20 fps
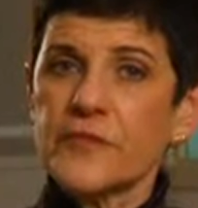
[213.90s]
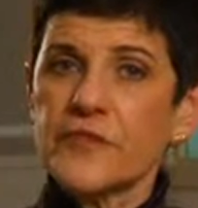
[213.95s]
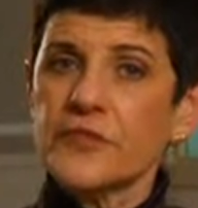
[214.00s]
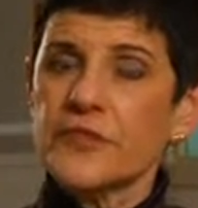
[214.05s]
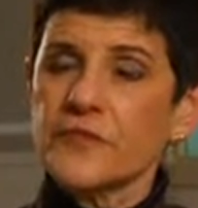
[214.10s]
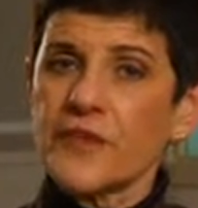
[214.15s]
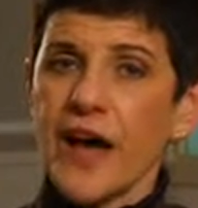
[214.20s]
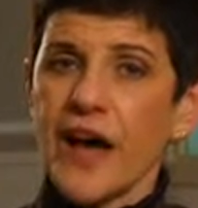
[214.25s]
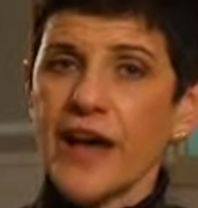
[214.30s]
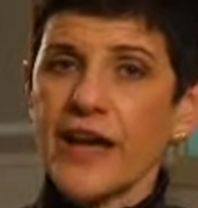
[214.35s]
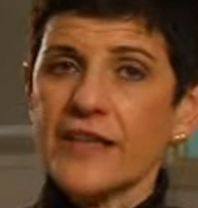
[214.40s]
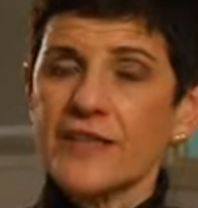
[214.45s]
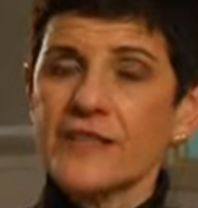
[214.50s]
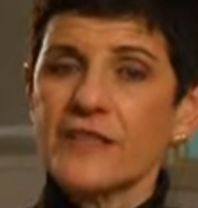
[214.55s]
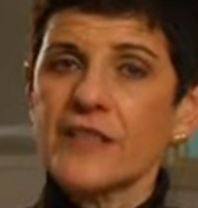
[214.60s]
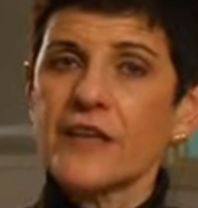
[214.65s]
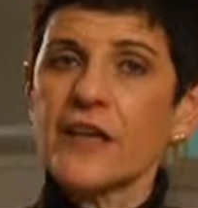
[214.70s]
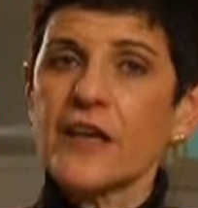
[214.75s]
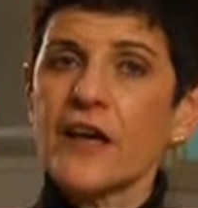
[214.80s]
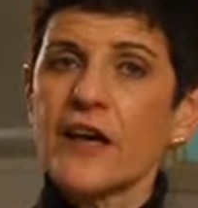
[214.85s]

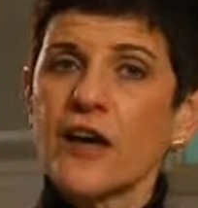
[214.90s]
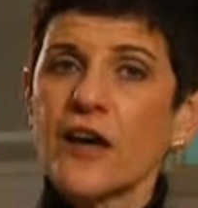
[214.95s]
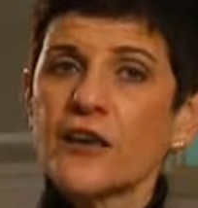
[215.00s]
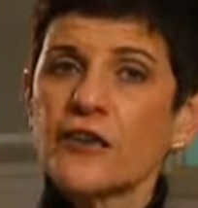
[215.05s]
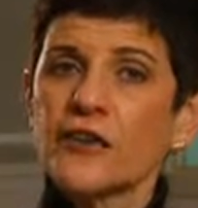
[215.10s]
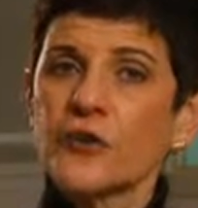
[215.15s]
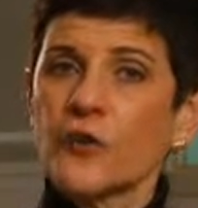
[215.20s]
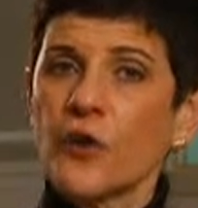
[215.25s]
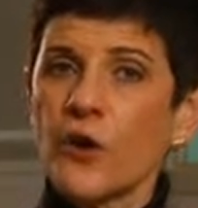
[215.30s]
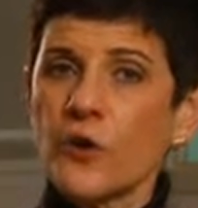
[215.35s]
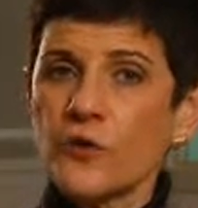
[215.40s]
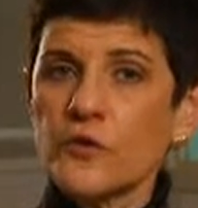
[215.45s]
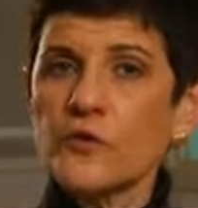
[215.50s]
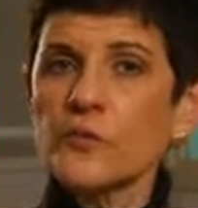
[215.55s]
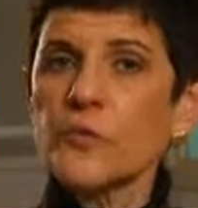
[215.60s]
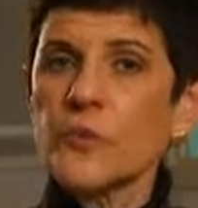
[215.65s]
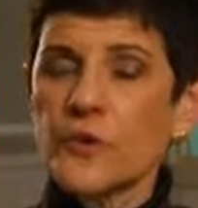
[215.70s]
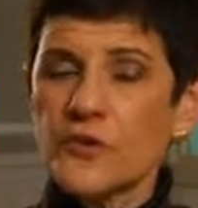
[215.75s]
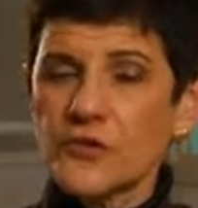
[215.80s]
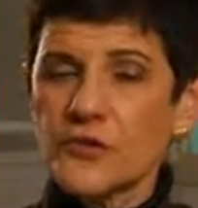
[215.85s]
devise your
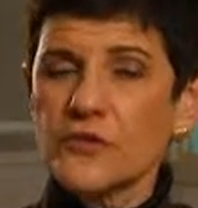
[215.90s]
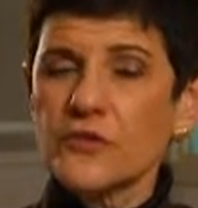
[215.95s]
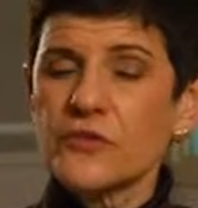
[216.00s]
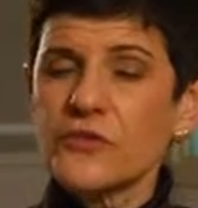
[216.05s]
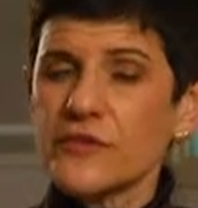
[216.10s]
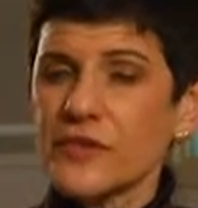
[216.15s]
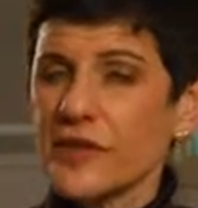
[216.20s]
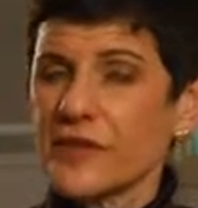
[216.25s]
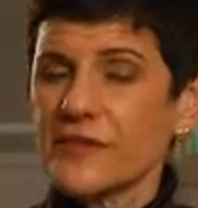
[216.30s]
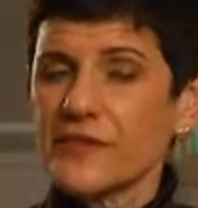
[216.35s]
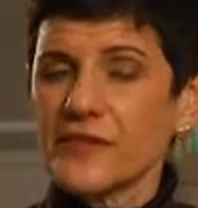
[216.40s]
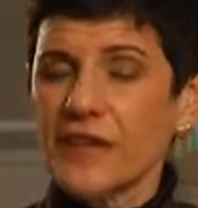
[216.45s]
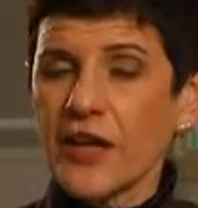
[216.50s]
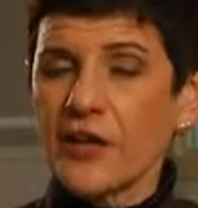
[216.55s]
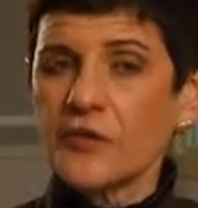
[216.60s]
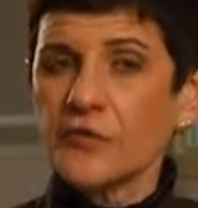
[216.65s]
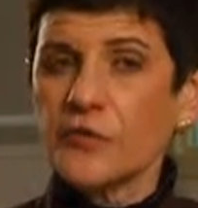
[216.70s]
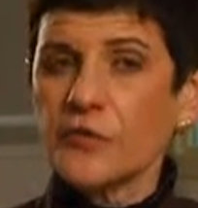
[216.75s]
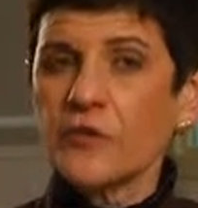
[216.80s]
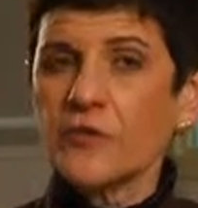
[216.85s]
own personal study
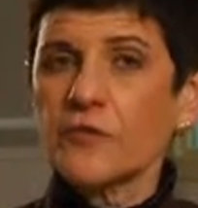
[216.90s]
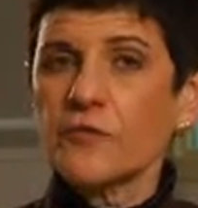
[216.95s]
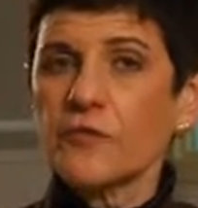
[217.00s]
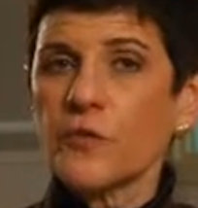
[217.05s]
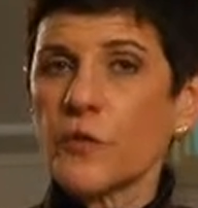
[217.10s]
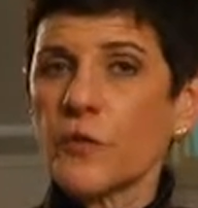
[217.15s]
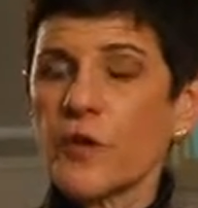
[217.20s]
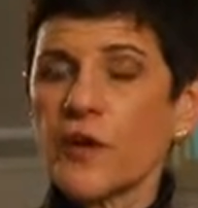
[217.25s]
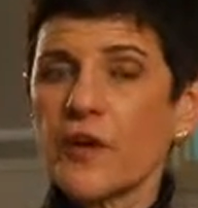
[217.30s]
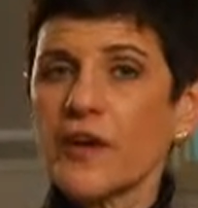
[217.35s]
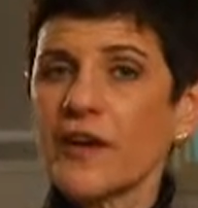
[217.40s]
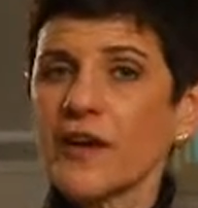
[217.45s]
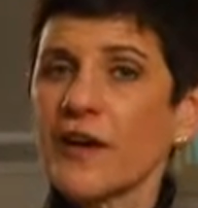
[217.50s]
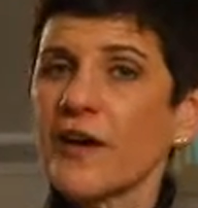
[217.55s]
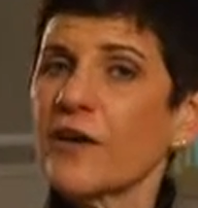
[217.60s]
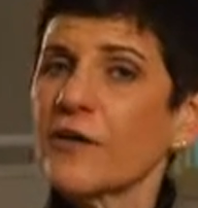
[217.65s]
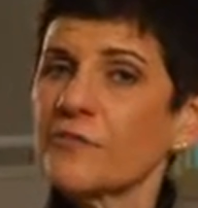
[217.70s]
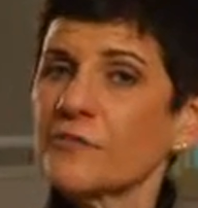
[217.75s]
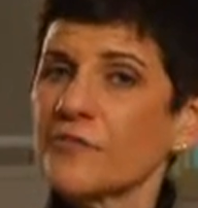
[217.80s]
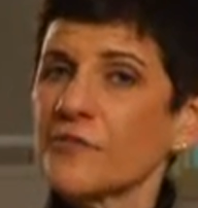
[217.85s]
schedule for
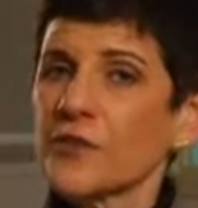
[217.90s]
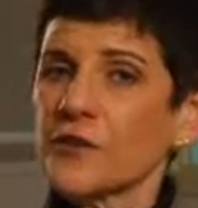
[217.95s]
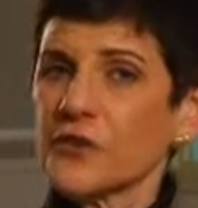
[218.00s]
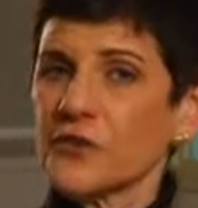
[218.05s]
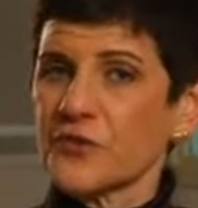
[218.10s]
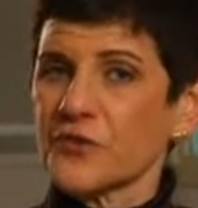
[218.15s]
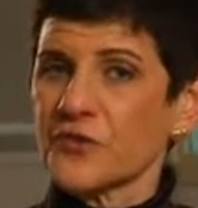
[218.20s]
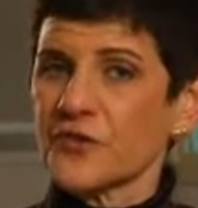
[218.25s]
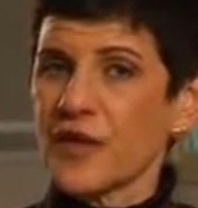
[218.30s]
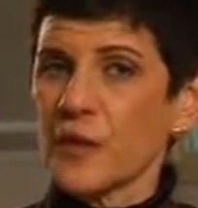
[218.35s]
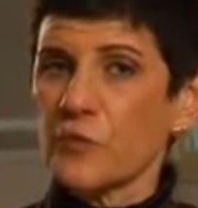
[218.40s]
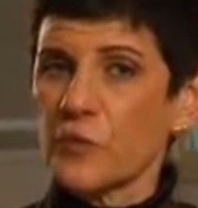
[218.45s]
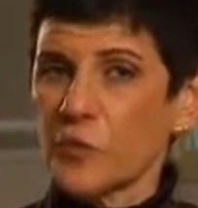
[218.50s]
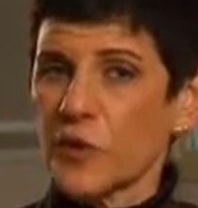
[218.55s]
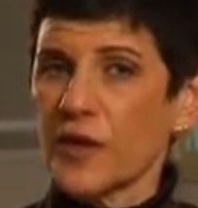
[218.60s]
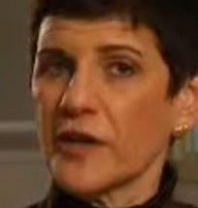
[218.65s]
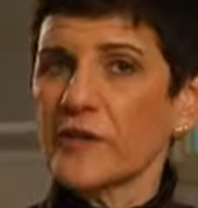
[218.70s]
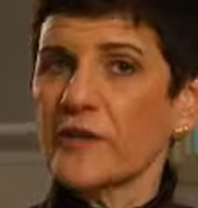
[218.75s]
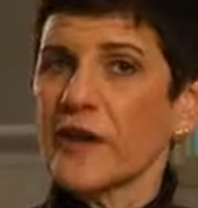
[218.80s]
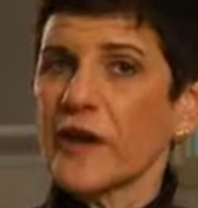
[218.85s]
your Step
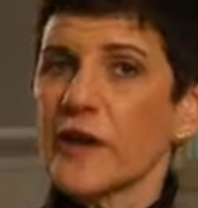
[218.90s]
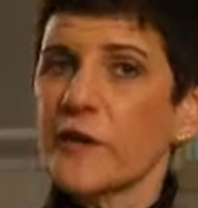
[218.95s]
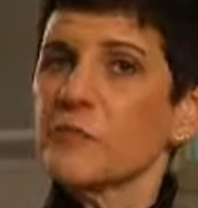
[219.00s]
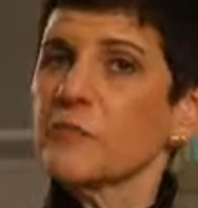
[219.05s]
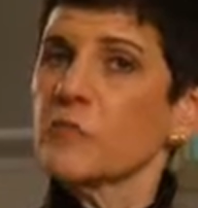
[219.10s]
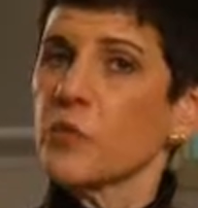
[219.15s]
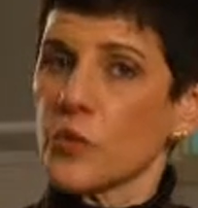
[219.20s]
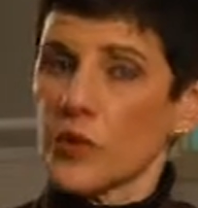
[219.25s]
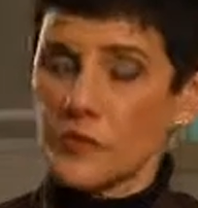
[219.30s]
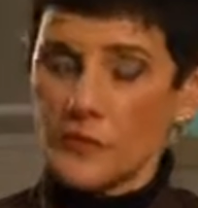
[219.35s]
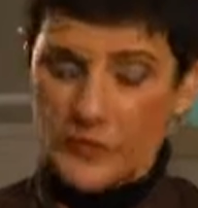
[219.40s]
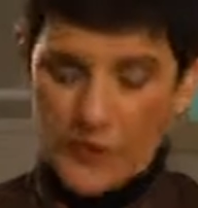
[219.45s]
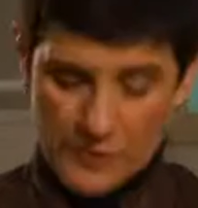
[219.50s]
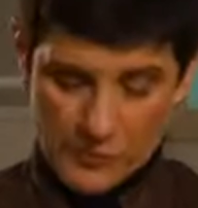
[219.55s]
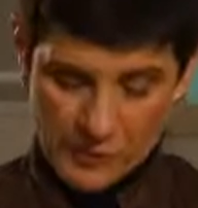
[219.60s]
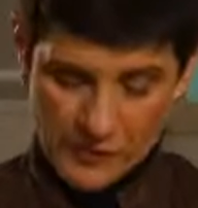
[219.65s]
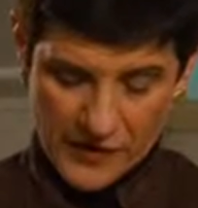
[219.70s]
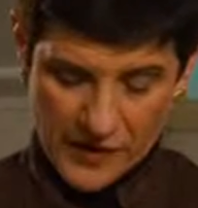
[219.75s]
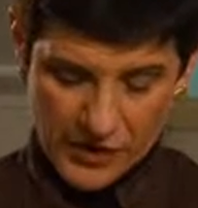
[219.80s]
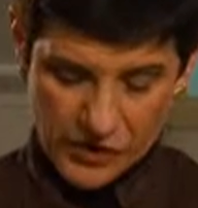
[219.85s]
1 board
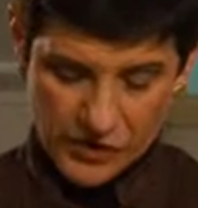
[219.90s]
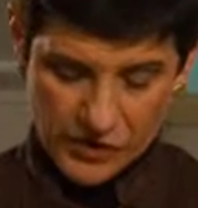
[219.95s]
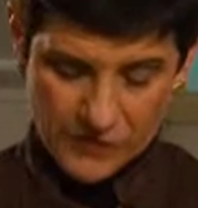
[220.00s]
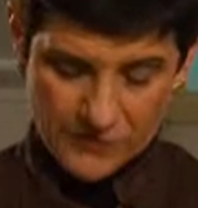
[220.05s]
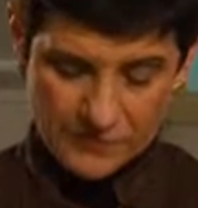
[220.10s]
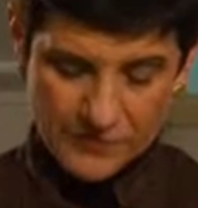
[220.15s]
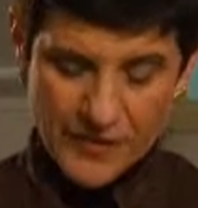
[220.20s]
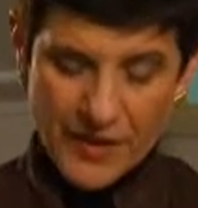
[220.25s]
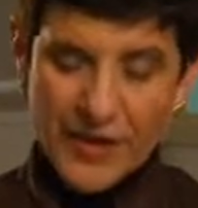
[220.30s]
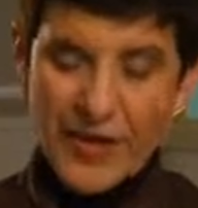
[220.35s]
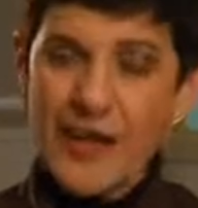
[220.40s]
preparation.